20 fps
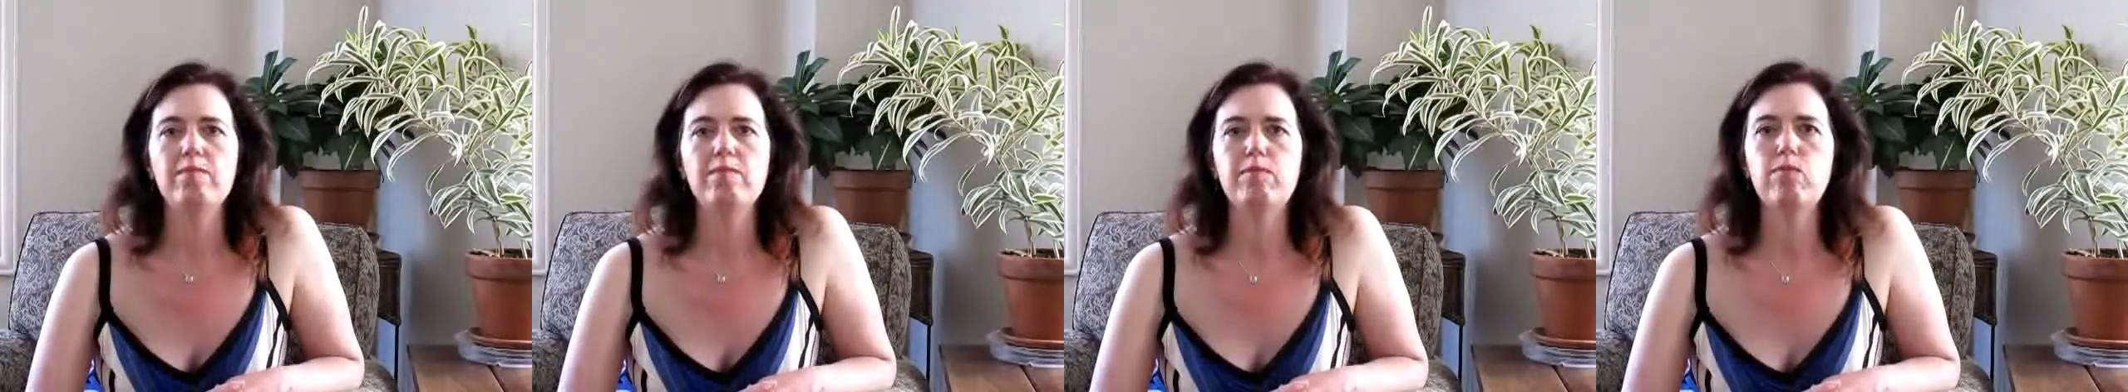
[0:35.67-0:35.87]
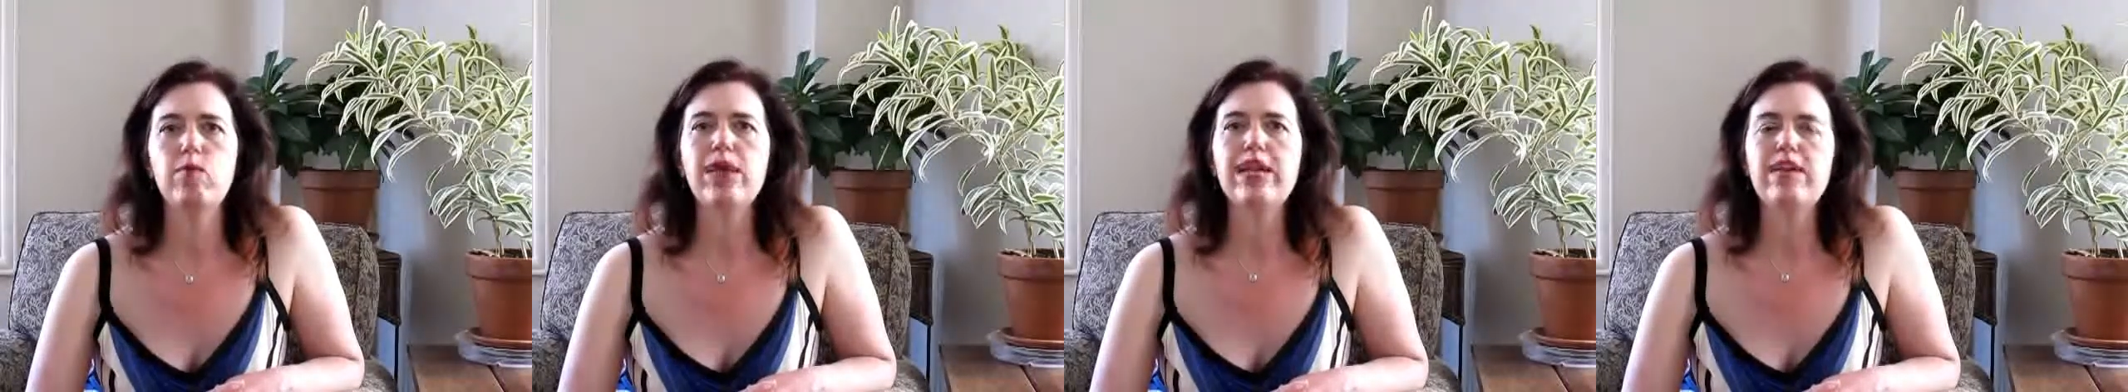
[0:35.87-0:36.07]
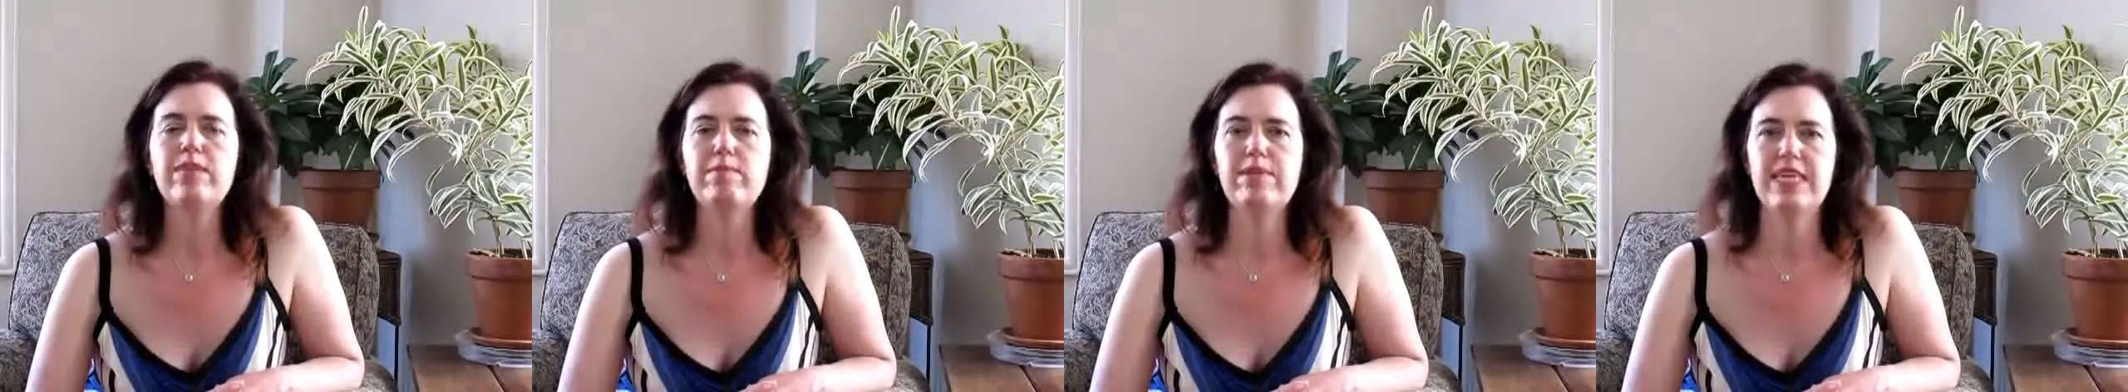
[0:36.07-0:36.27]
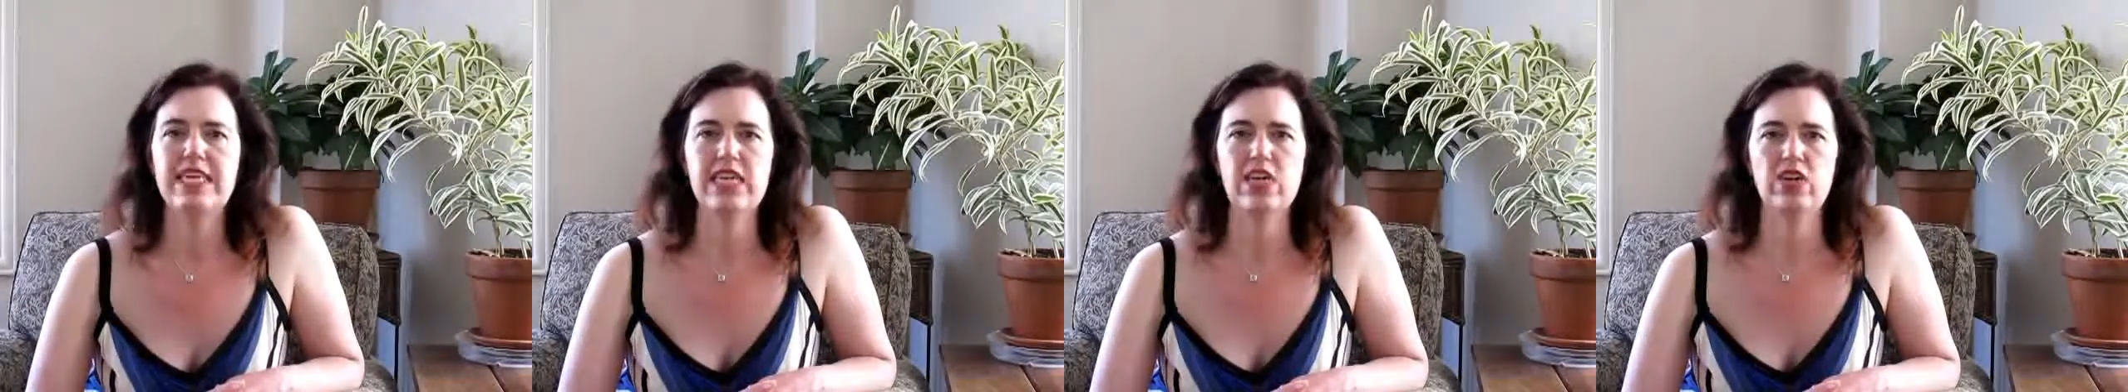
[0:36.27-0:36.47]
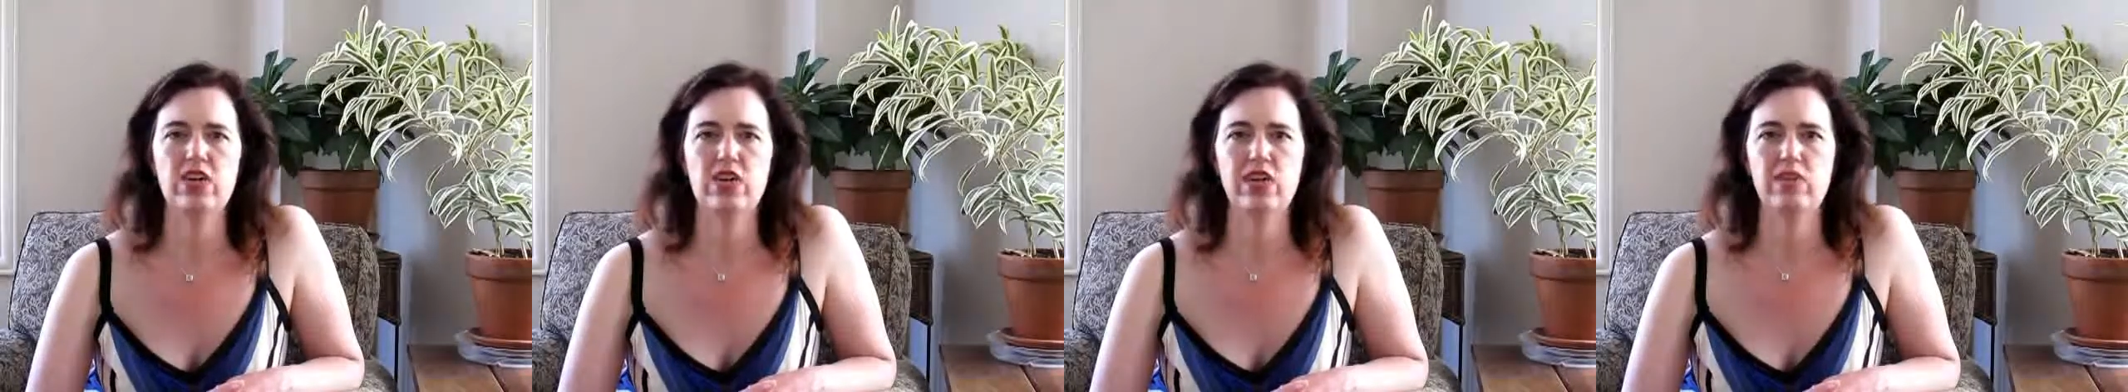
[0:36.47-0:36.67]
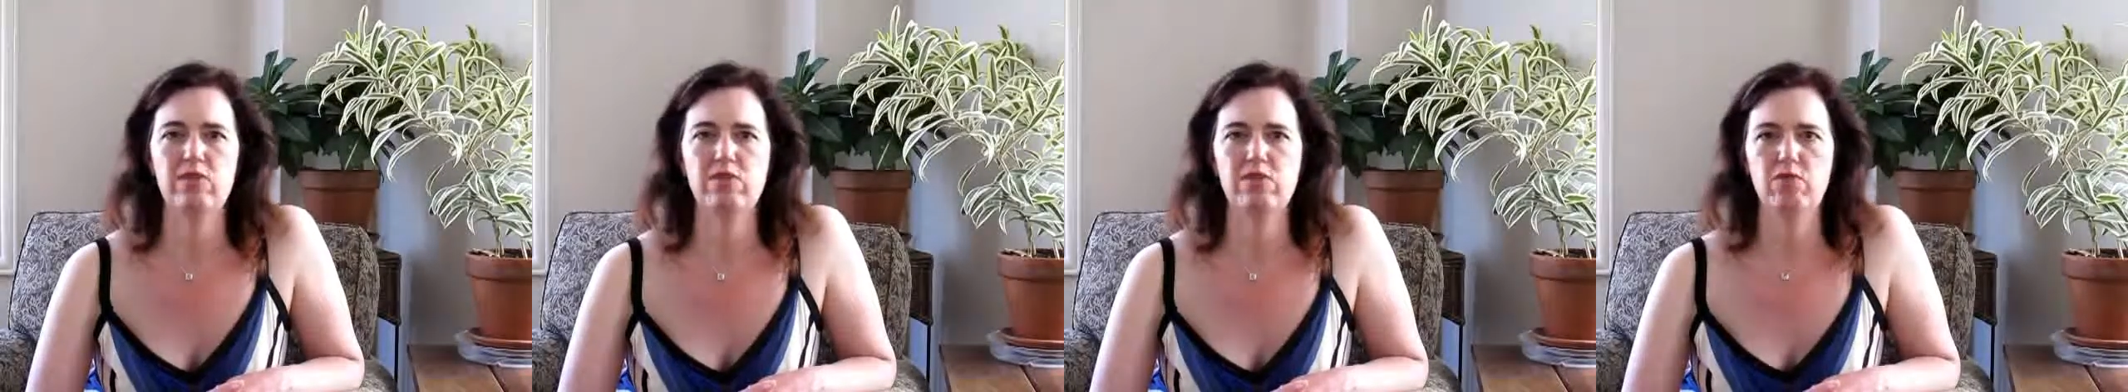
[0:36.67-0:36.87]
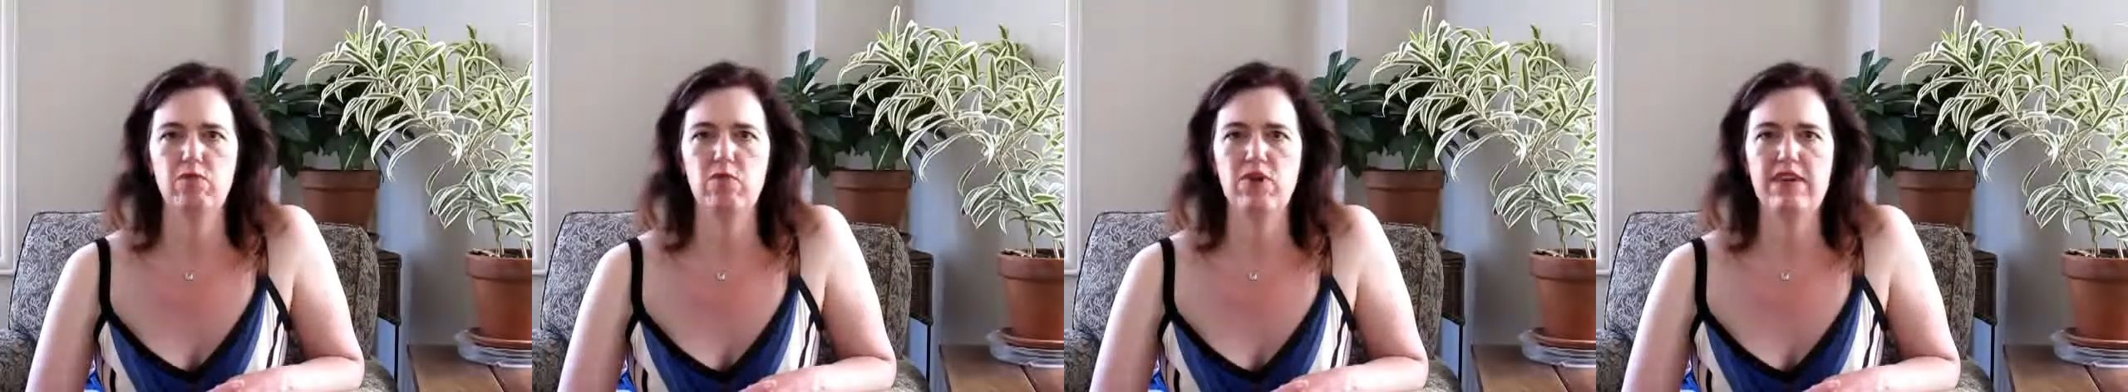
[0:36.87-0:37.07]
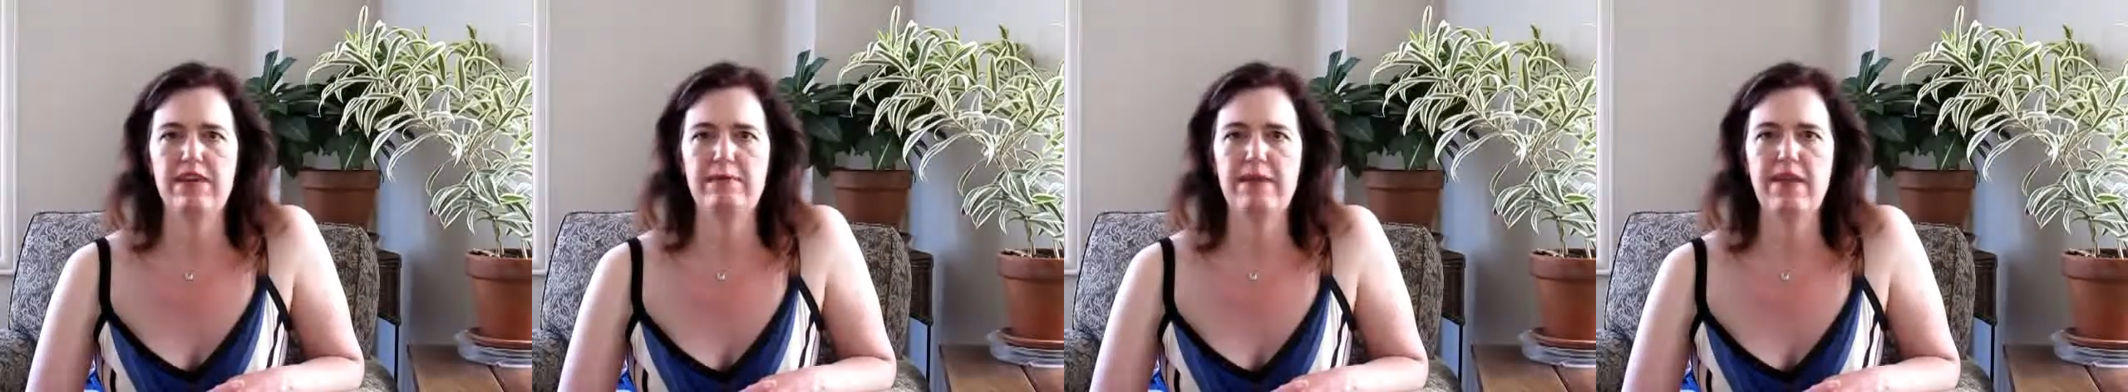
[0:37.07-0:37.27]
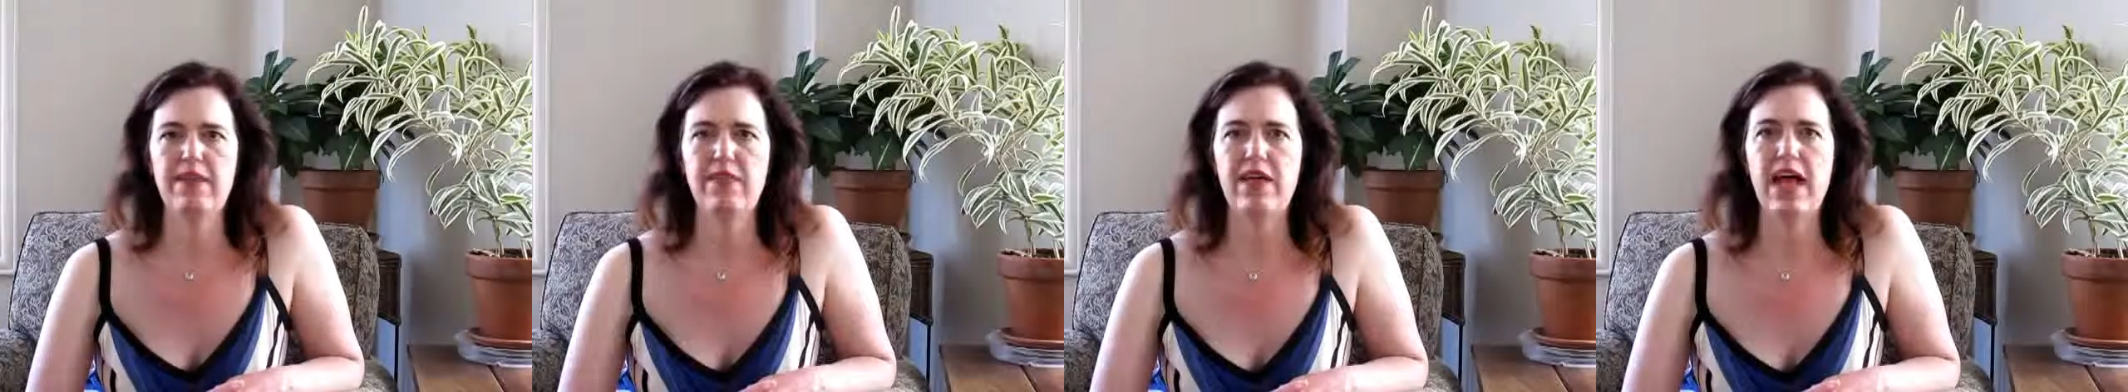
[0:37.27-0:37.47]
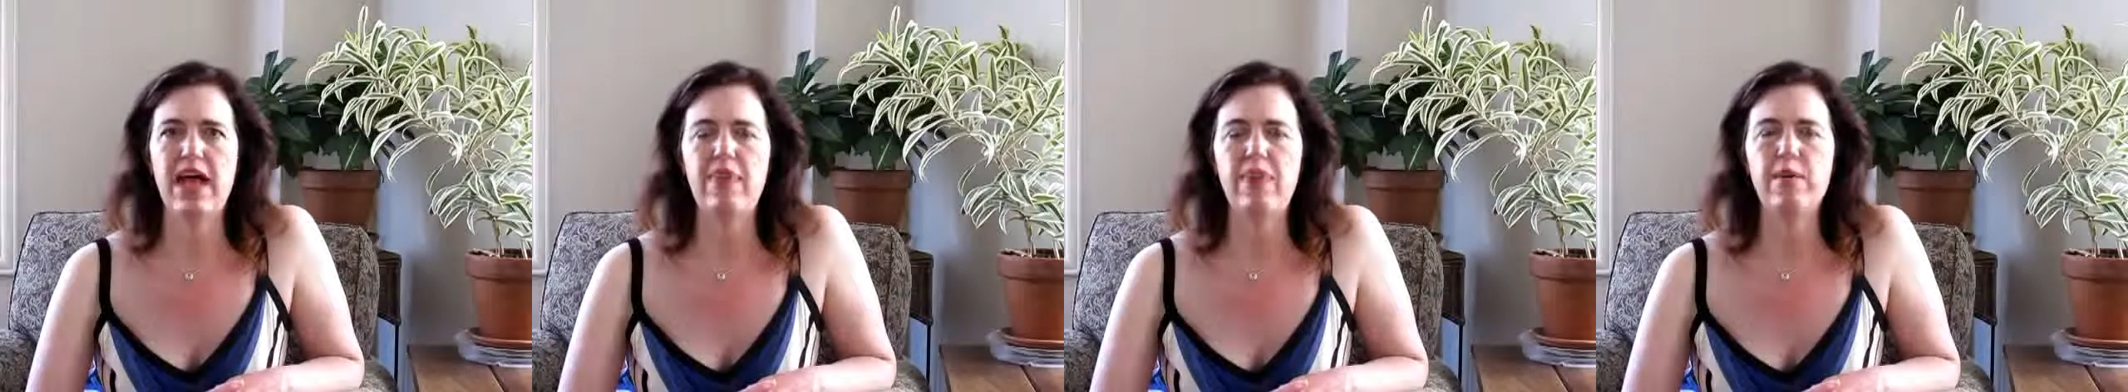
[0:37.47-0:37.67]
Britain particularly was worried about
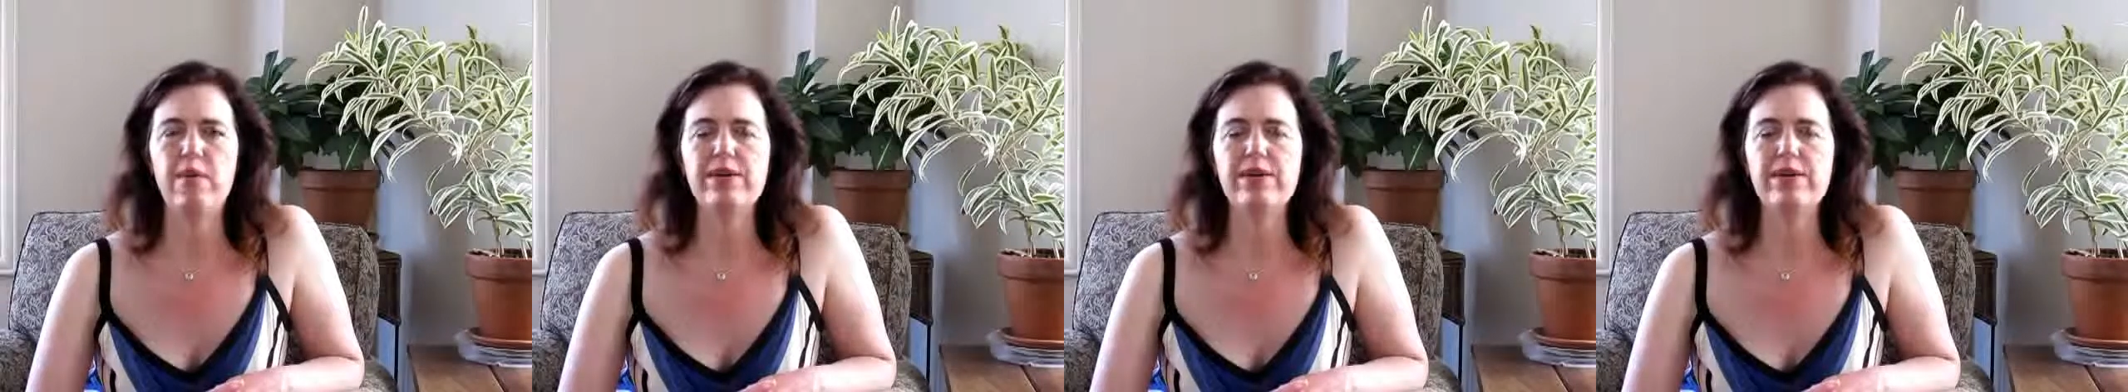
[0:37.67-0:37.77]
that.